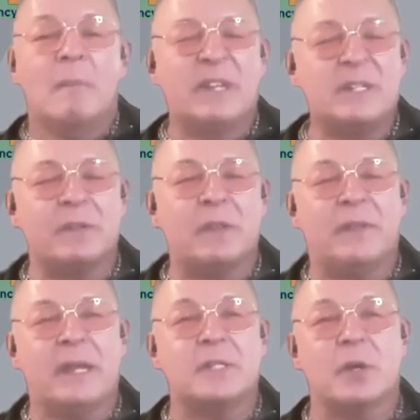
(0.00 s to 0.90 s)
But these are the
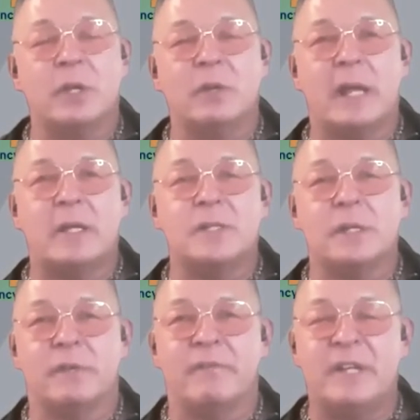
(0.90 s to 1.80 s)
things. So like you
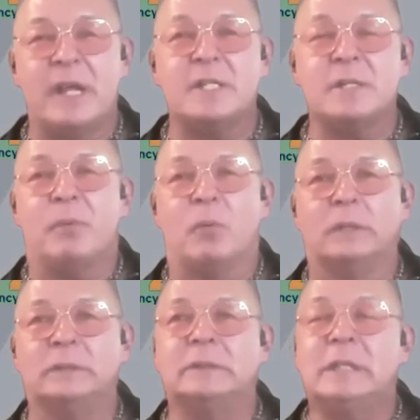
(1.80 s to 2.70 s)
said, the vignette is
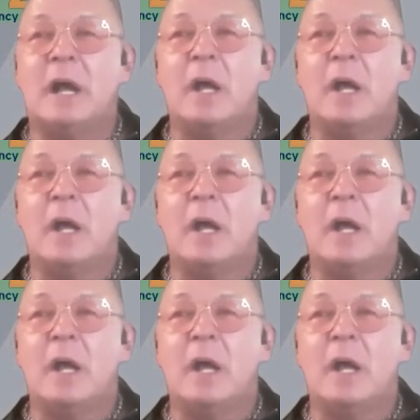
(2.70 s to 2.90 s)
important.